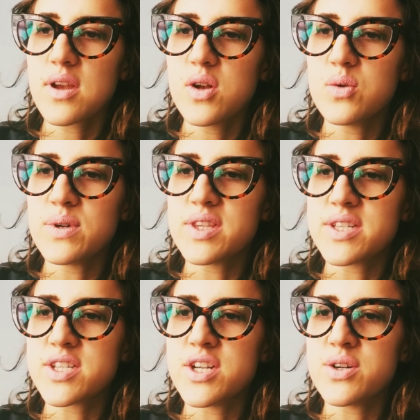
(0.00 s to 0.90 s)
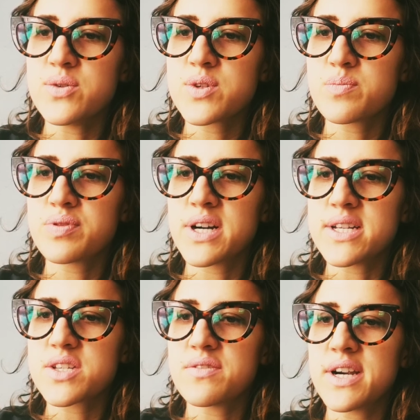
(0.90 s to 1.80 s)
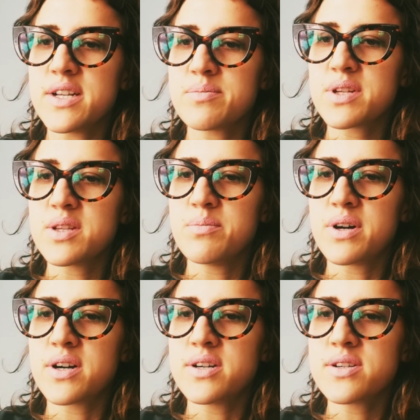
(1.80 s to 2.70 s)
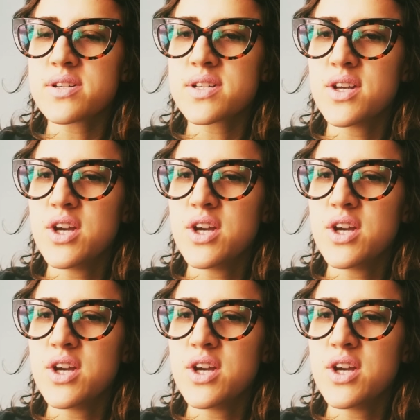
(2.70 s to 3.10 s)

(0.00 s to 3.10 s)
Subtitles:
With its nose pressed right up to the bars